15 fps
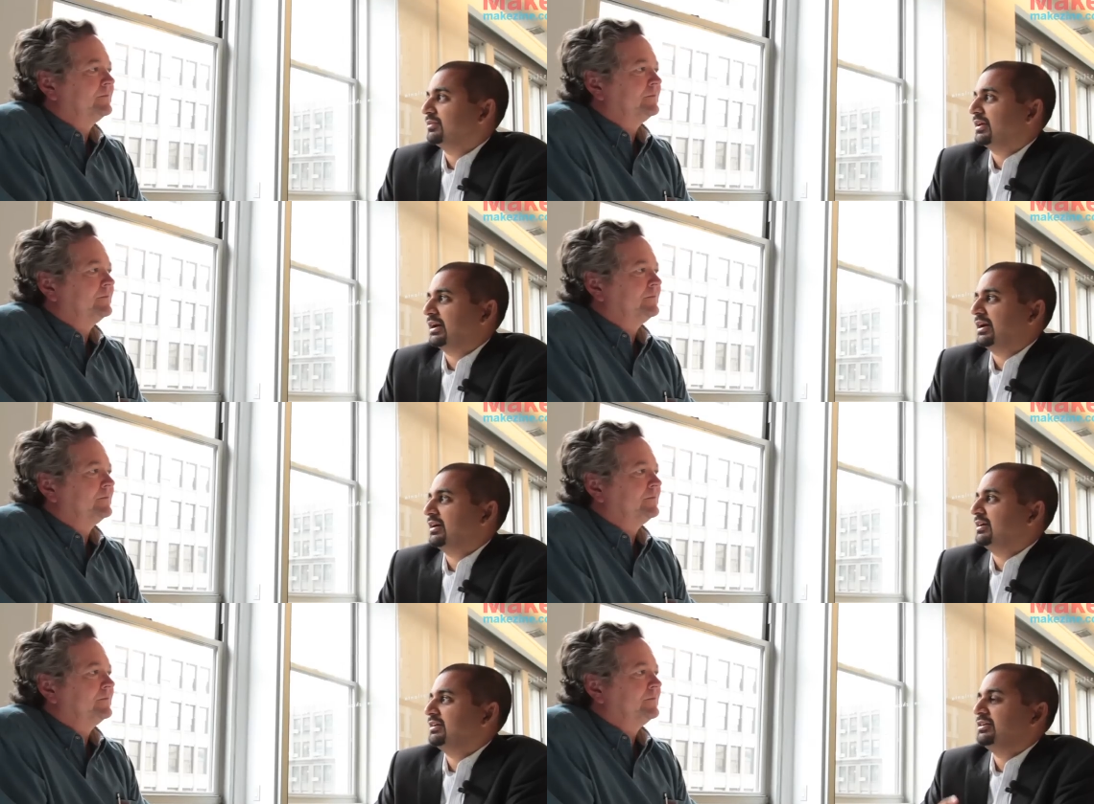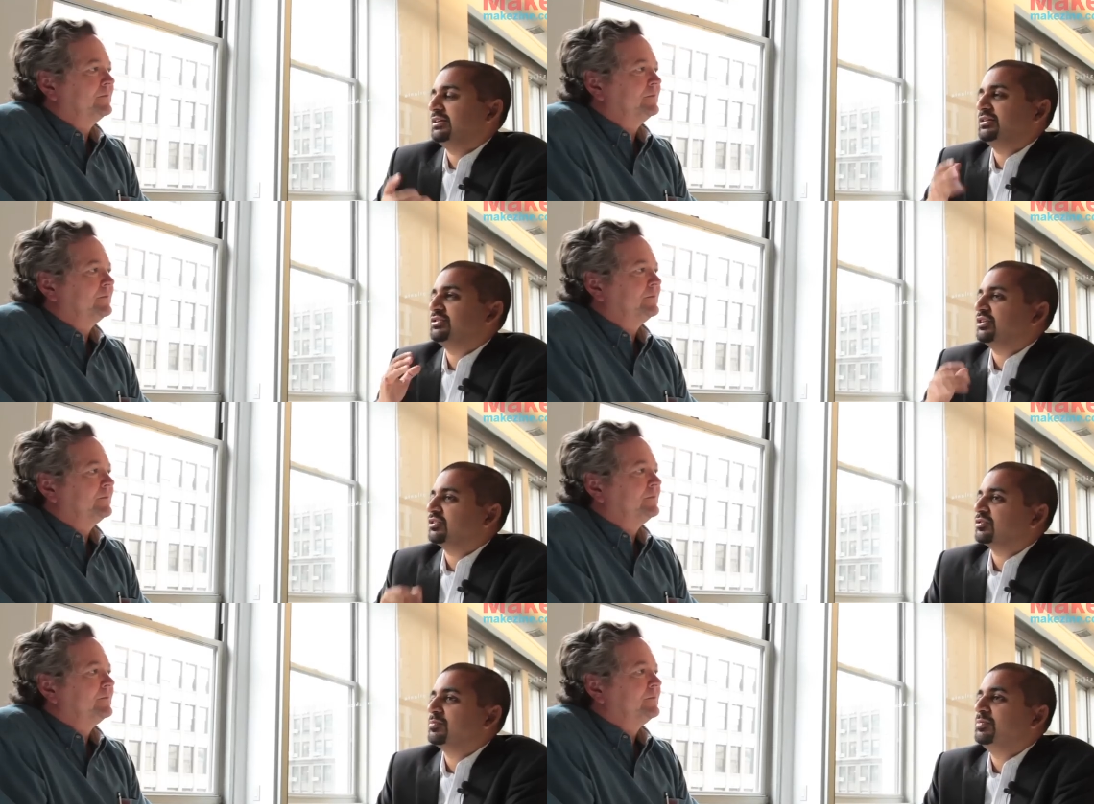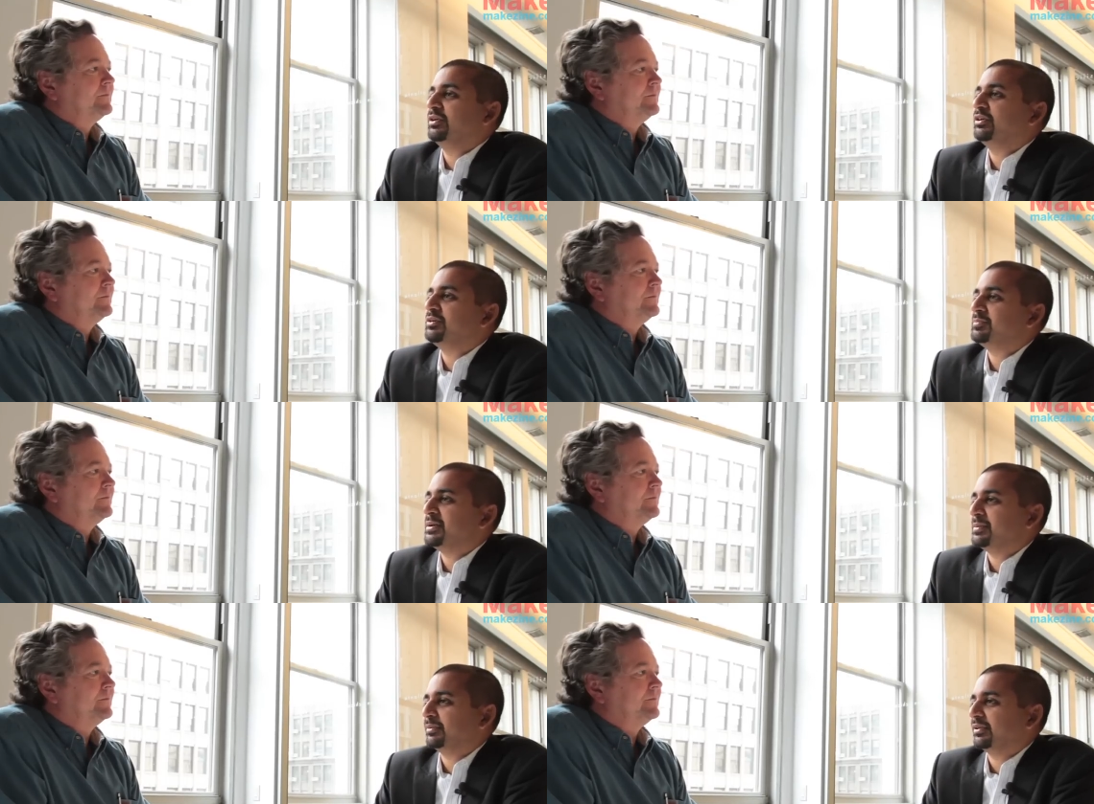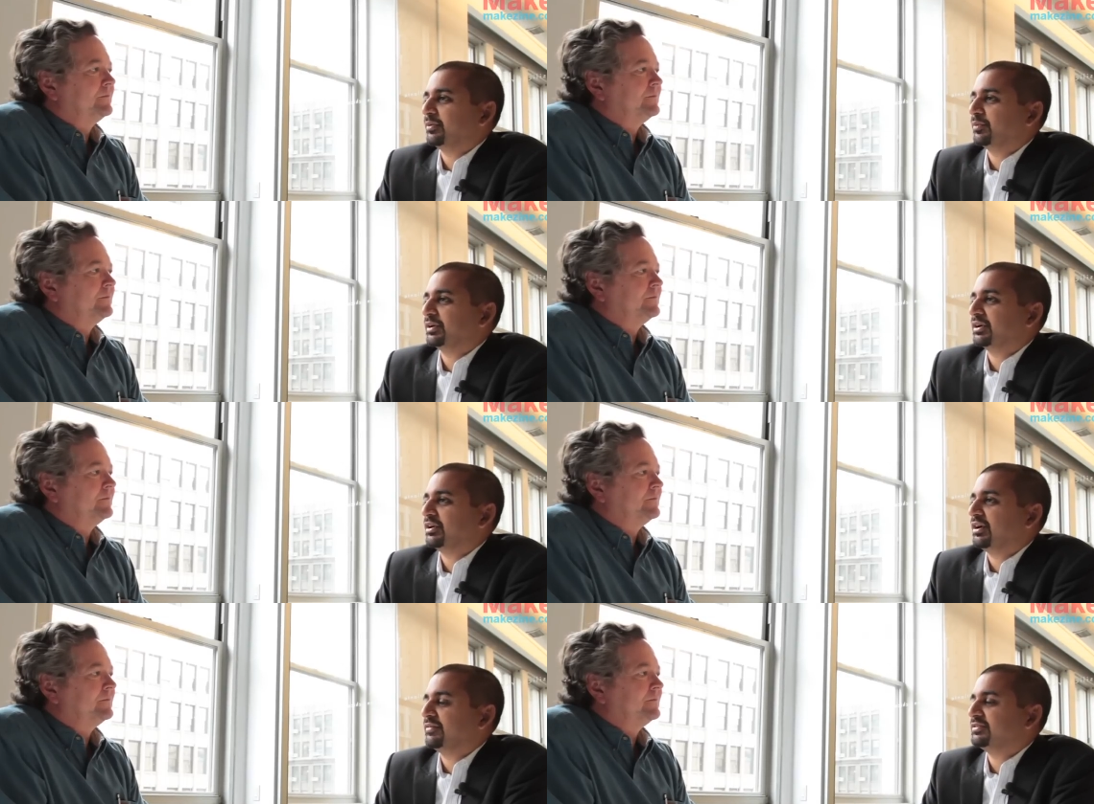Speaker 1: Eh, you can talk to a million people that
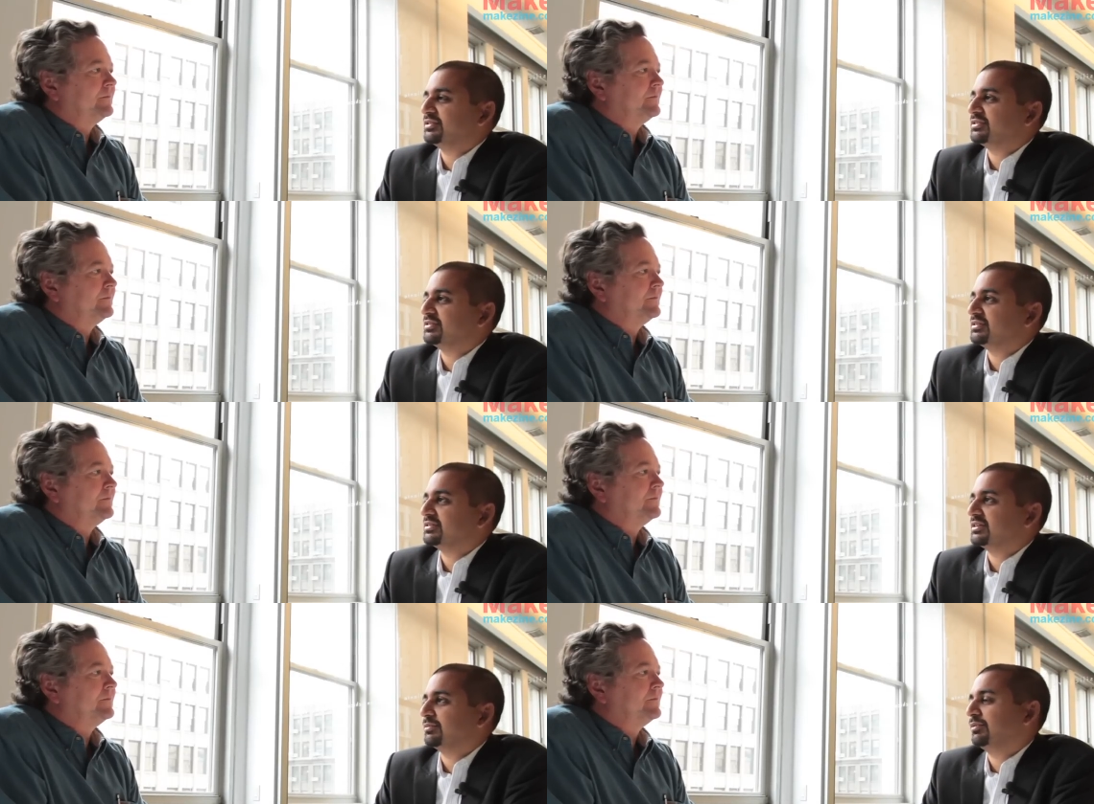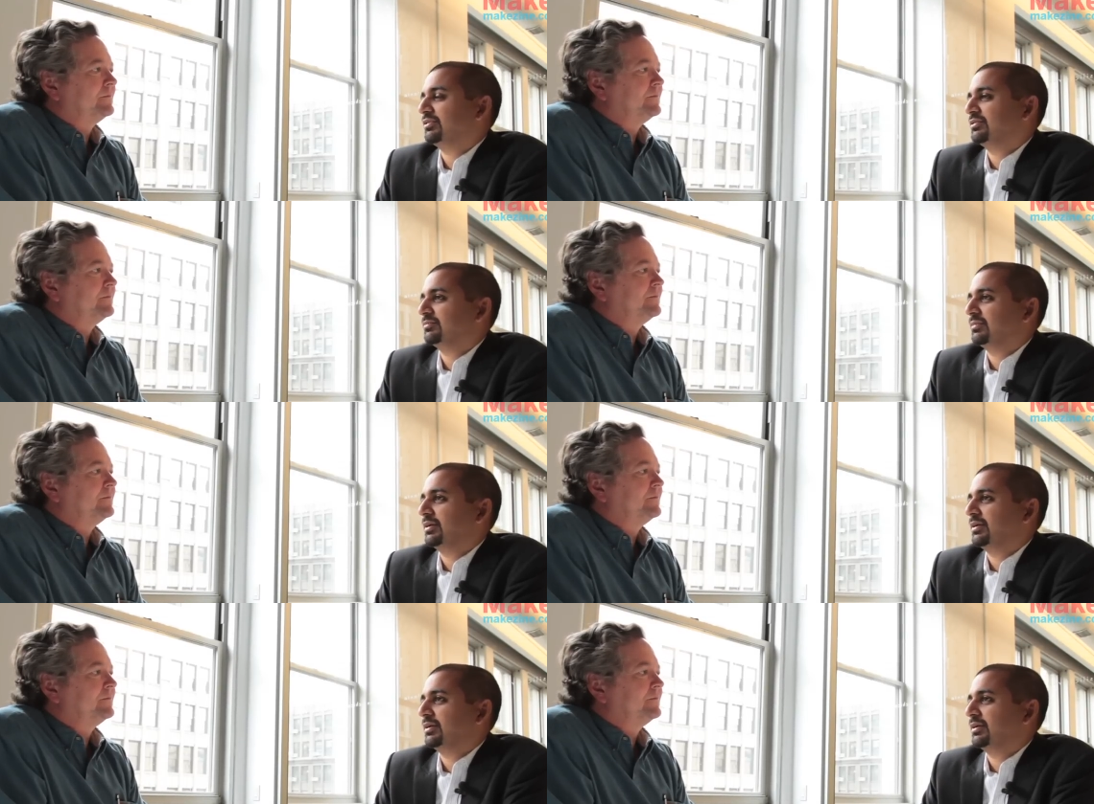work in offices, and they say, "Well,